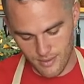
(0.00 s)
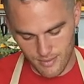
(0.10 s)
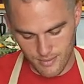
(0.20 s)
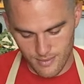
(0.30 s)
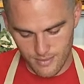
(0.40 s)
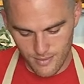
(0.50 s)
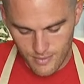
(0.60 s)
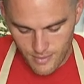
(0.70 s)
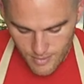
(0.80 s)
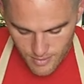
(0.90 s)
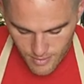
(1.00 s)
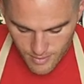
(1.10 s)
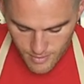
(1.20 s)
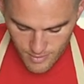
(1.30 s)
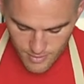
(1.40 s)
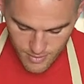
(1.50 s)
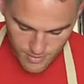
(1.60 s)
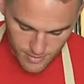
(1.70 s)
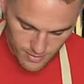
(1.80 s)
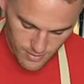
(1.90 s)

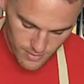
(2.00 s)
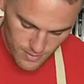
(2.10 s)
Nobody speaks.